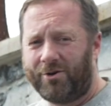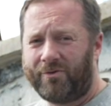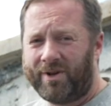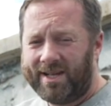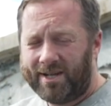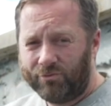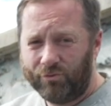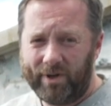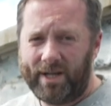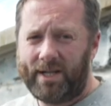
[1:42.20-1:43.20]
of
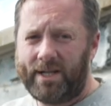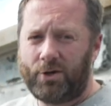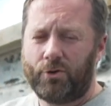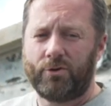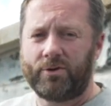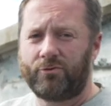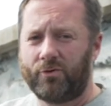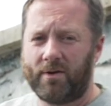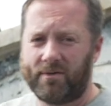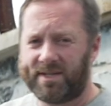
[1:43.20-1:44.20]
really good
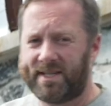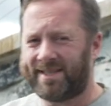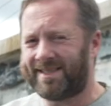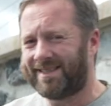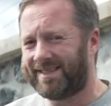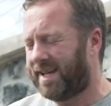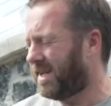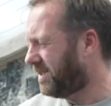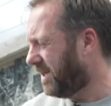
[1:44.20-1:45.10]
driver assistance kit